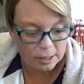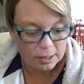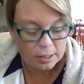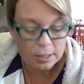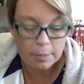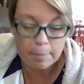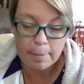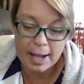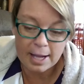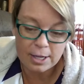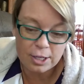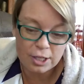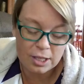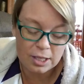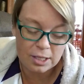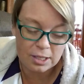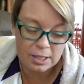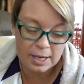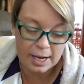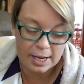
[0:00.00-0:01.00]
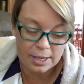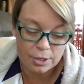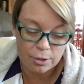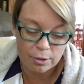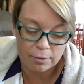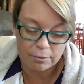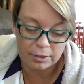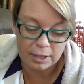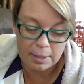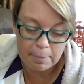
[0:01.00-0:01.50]
to match the Statue
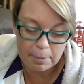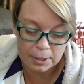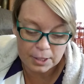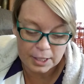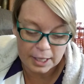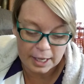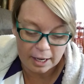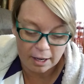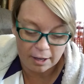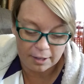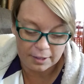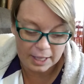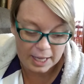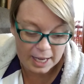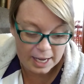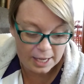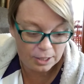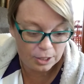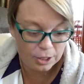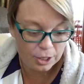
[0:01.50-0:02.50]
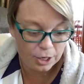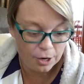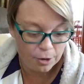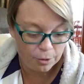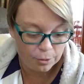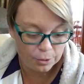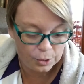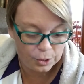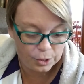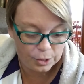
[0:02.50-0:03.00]
of Liberty on the East
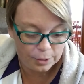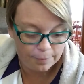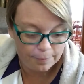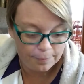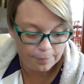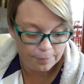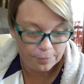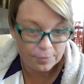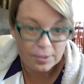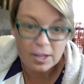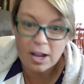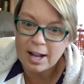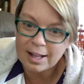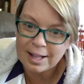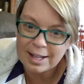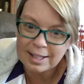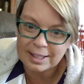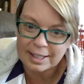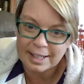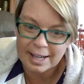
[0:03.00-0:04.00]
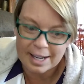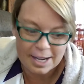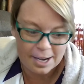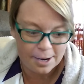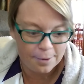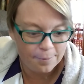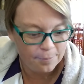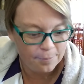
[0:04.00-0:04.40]
Coast. I like that idea.